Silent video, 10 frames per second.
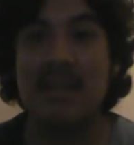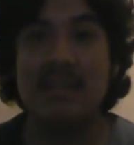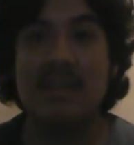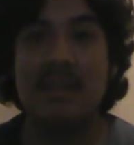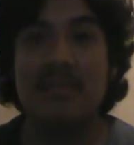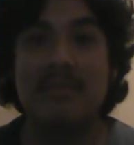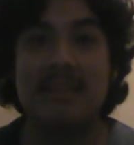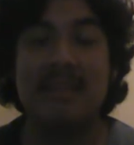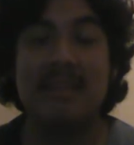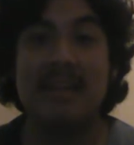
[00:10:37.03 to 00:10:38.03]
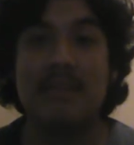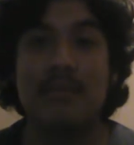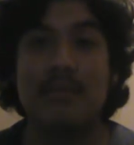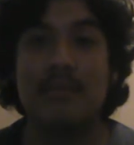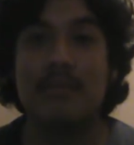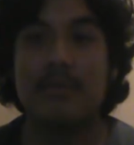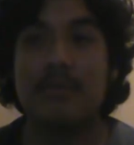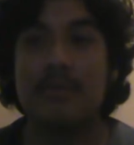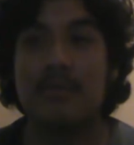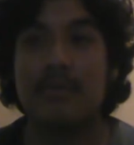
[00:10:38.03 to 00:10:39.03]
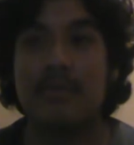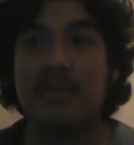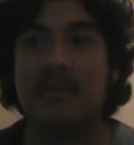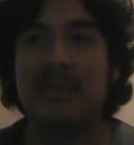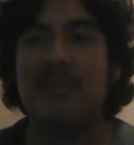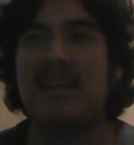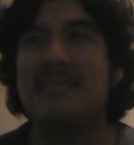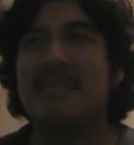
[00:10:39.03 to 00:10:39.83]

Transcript: they only get, no, not